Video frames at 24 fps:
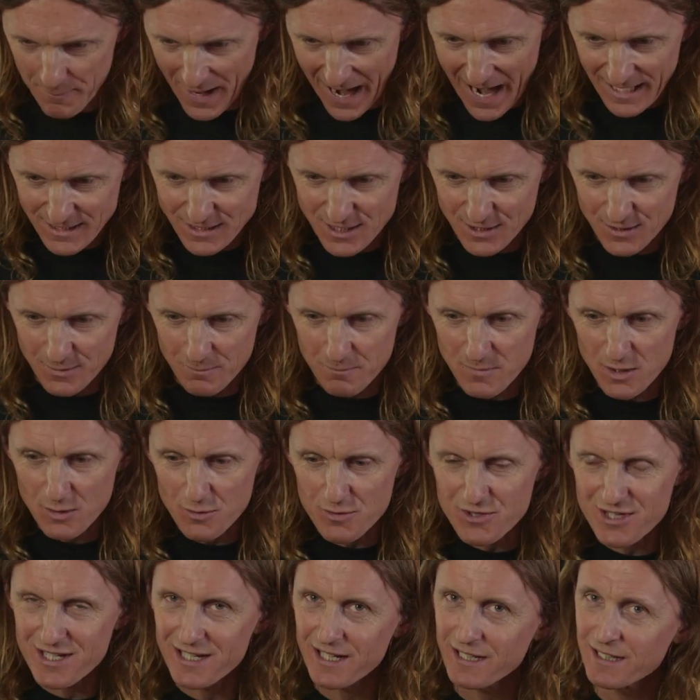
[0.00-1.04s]
Back to the
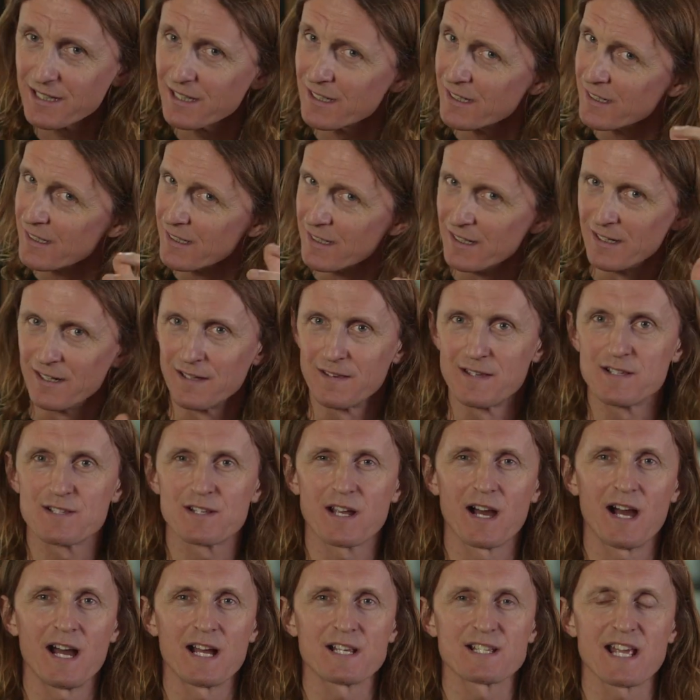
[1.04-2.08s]
music. These
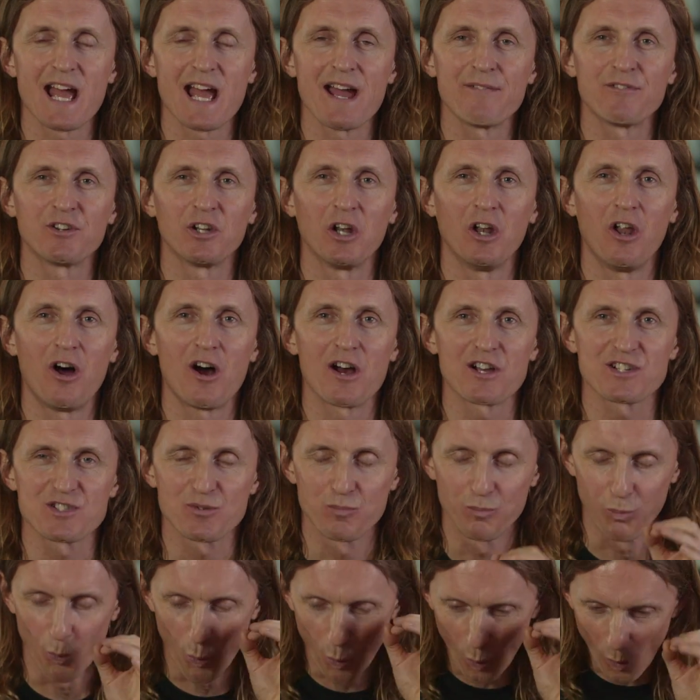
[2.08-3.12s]
guys haven't
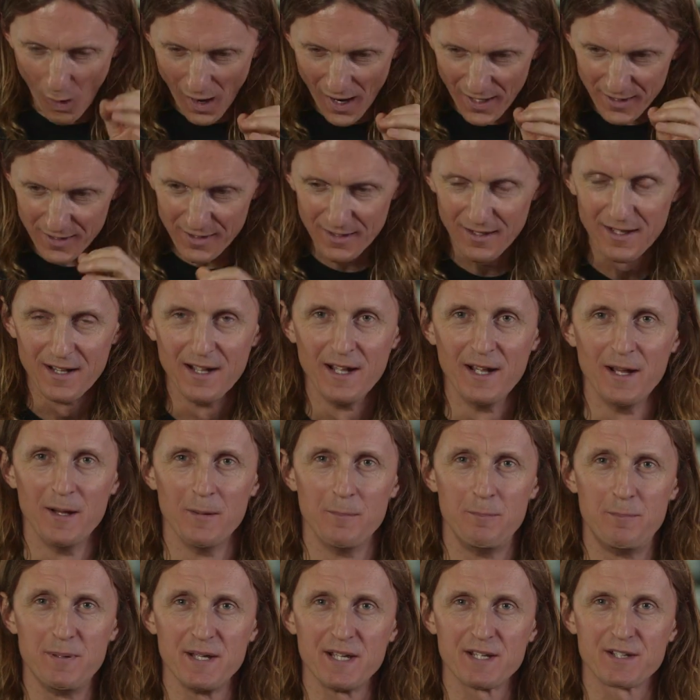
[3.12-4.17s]
lost one
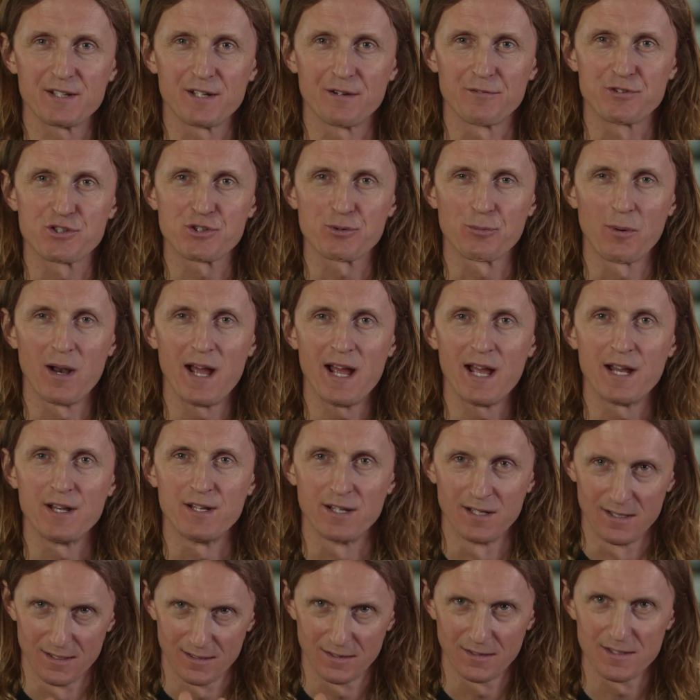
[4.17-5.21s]
bit of
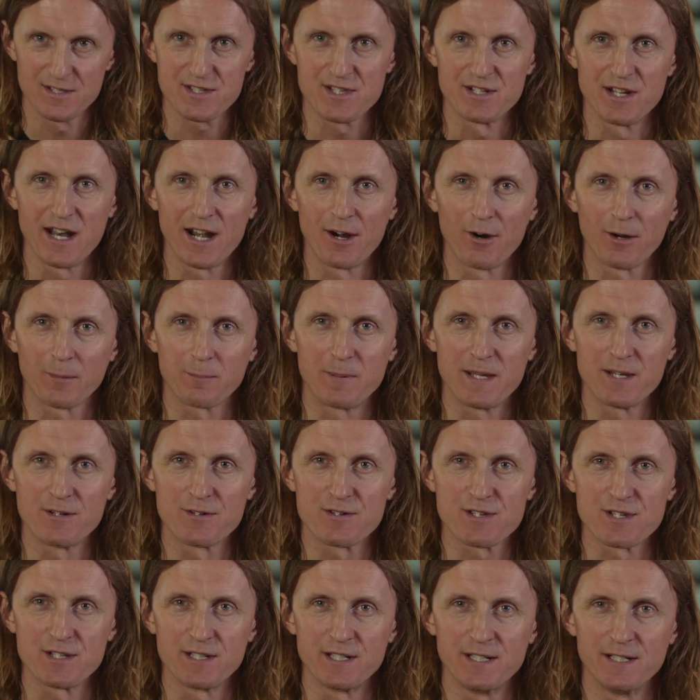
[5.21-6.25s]
shred. Listen to Eric
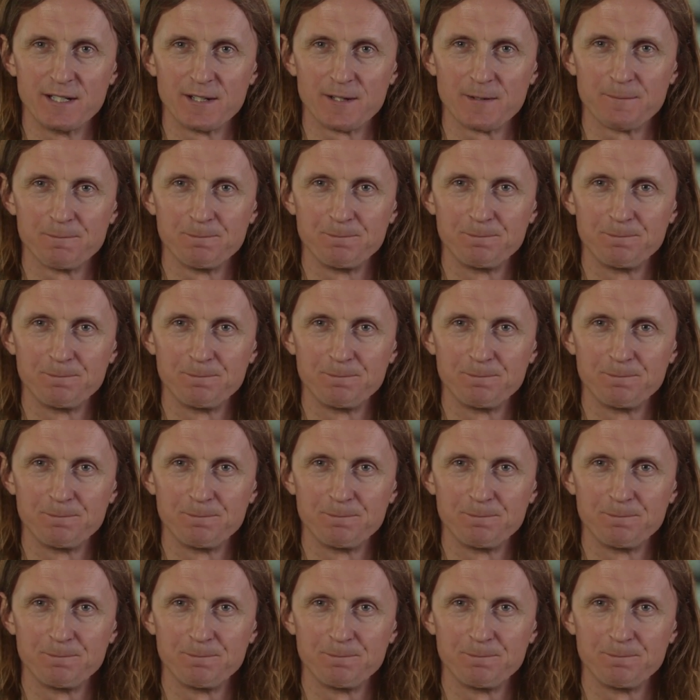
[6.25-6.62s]
Peterson here.